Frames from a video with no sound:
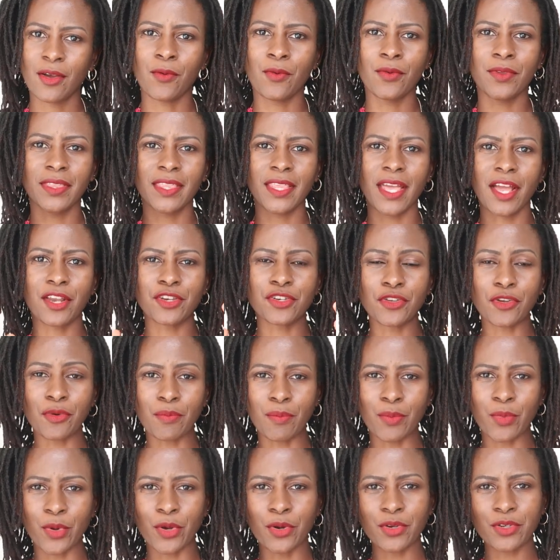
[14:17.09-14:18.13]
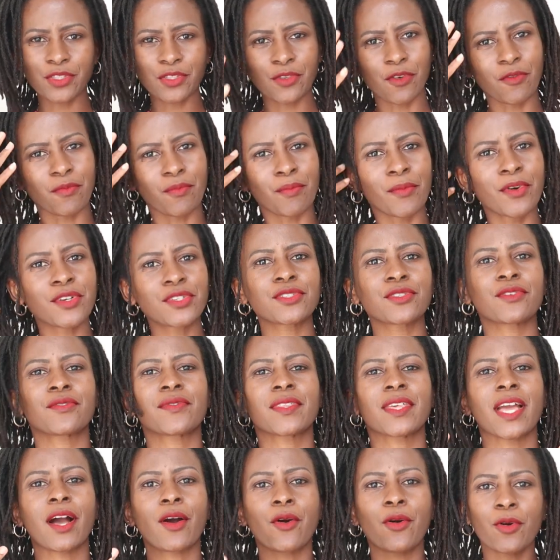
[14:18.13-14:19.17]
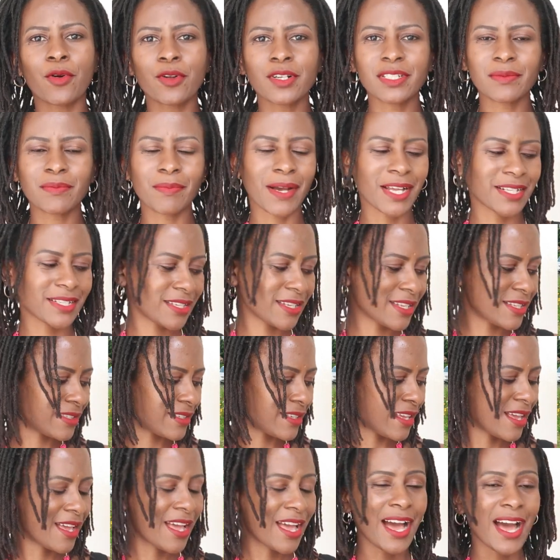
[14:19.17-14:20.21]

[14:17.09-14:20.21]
with their new blocks of most of their old patterns